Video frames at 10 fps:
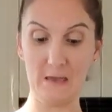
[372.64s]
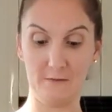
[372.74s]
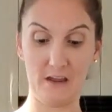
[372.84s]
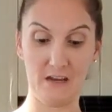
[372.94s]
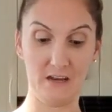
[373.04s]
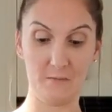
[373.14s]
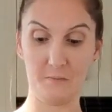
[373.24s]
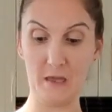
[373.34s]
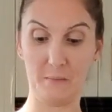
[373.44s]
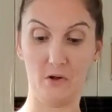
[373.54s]
Even
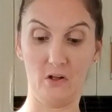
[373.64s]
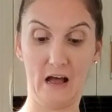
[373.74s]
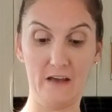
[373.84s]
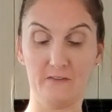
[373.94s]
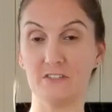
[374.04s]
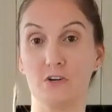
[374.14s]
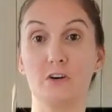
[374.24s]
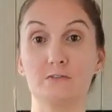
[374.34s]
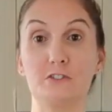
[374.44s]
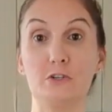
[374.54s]
people I've
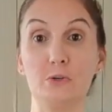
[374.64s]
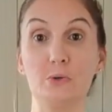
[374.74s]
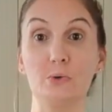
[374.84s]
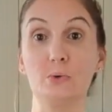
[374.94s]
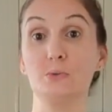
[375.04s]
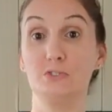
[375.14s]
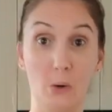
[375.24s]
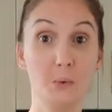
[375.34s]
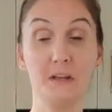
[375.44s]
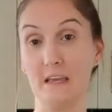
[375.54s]
served who
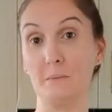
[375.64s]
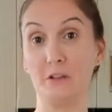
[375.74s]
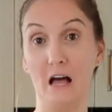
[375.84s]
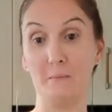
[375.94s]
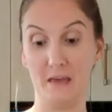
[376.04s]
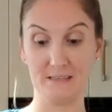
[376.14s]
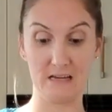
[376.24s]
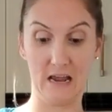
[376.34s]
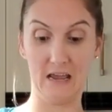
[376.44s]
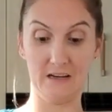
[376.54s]
don't eat a
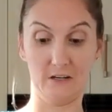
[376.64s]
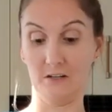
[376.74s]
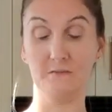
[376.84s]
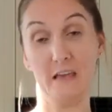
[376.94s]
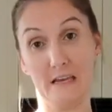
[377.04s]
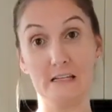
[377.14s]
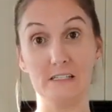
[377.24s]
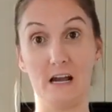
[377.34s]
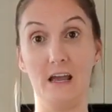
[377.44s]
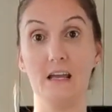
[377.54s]
plant-based diet or a
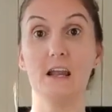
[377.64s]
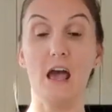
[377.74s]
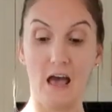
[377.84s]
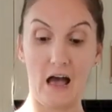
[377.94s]
vegan diet